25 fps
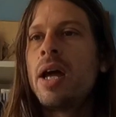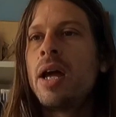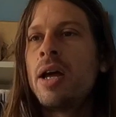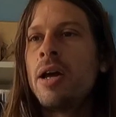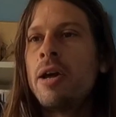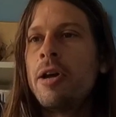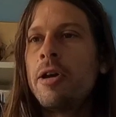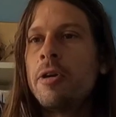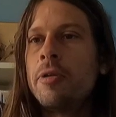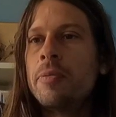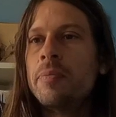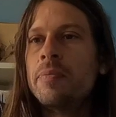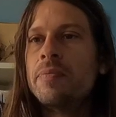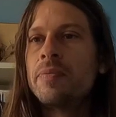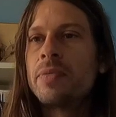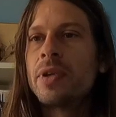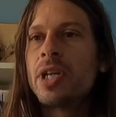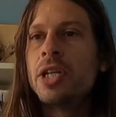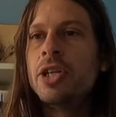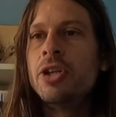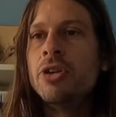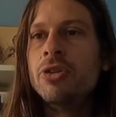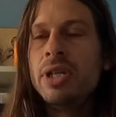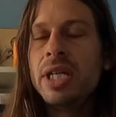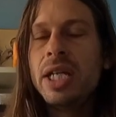
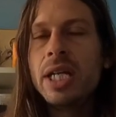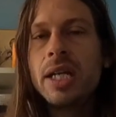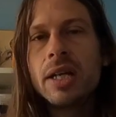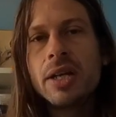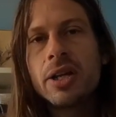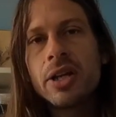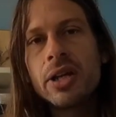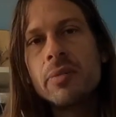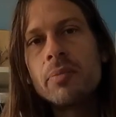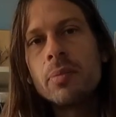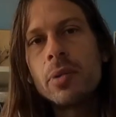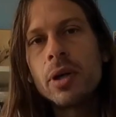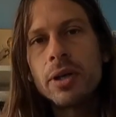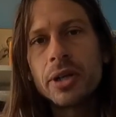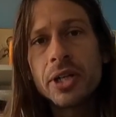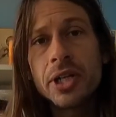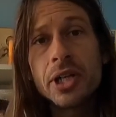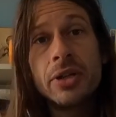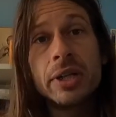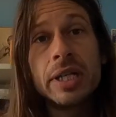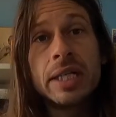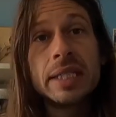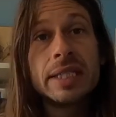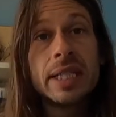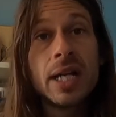You need a good
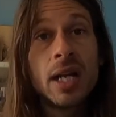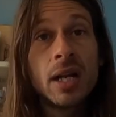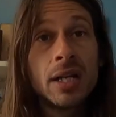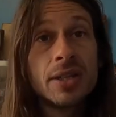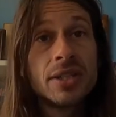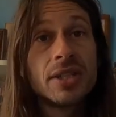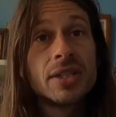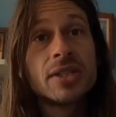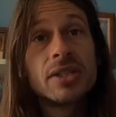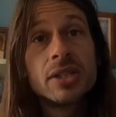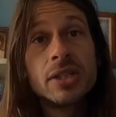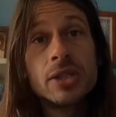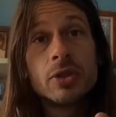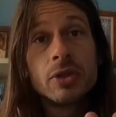Mercury intelligence